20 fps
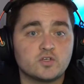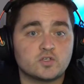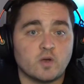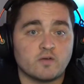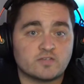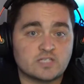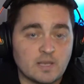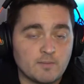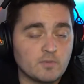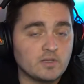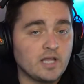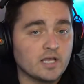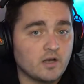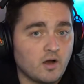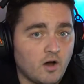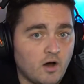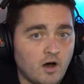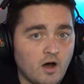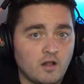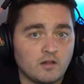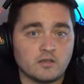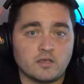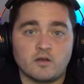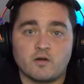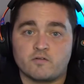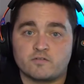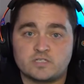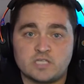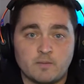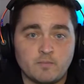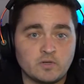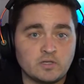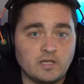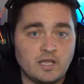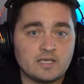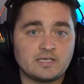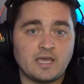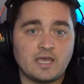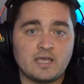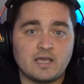So if someone like a Hawley or
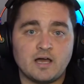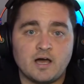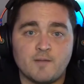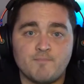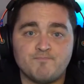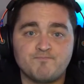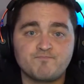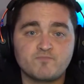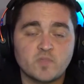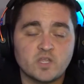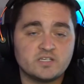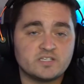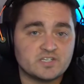someone like a um,